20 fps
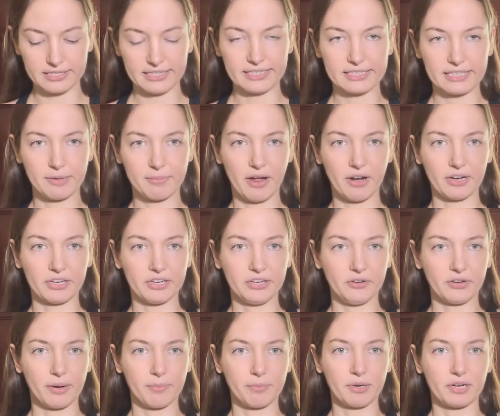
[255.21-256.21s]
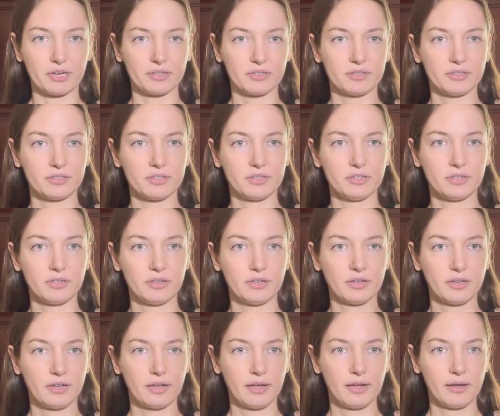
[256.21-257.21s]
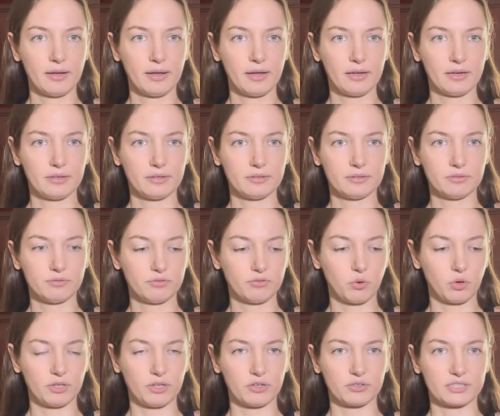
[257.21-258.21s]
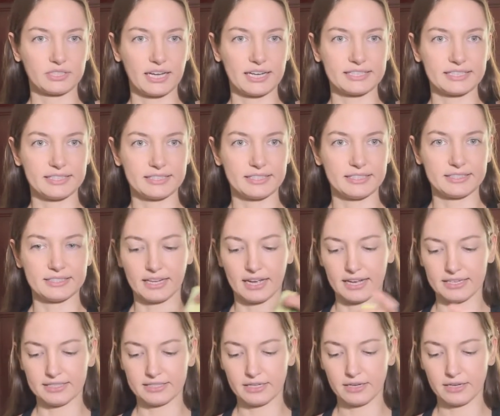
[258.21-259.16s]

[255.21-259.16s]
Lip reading: decent amount of cucumber, 4 little slices this size,